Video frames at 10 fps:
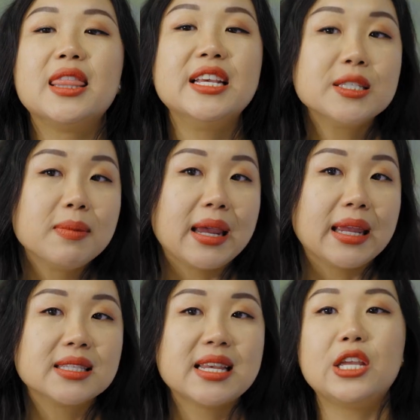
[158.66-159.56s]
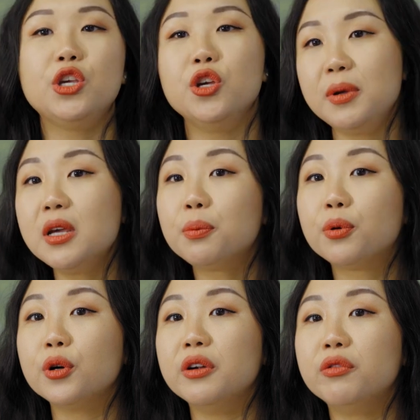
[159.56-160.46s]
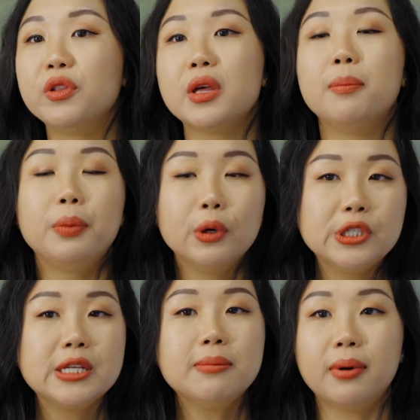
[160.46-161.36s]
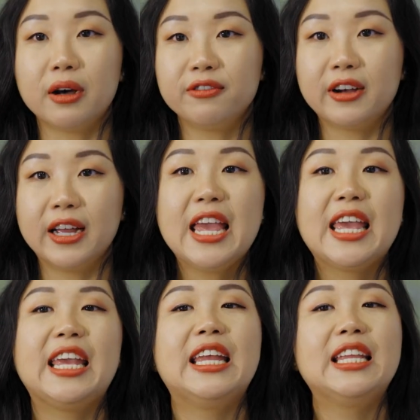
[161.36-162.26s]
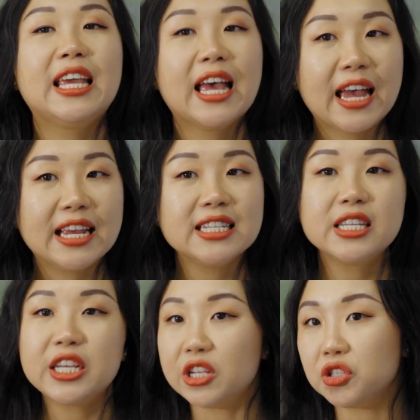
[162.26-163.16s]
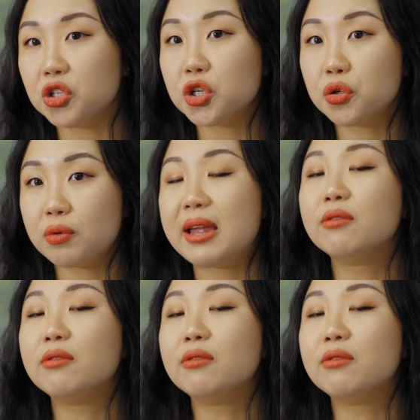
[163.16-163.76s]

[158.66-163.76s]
this means that you'd be approved with a built-in buffer in case the interest rate